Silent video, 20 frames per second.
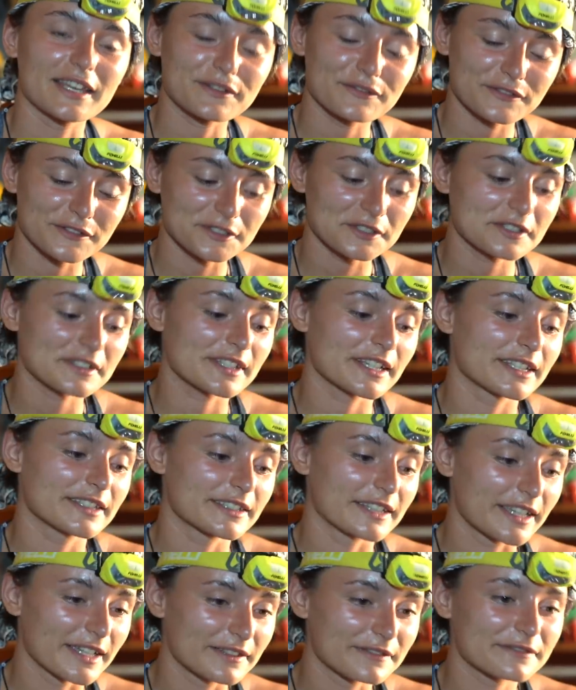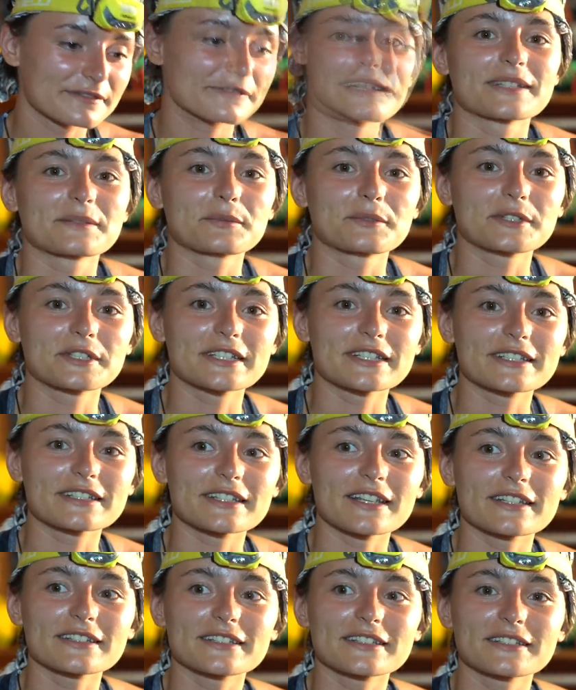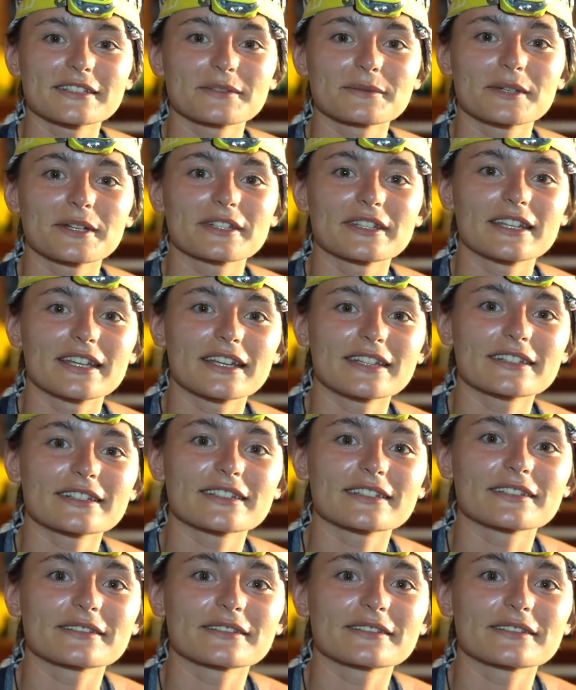Yeah, first night dive. Pretty excited about that.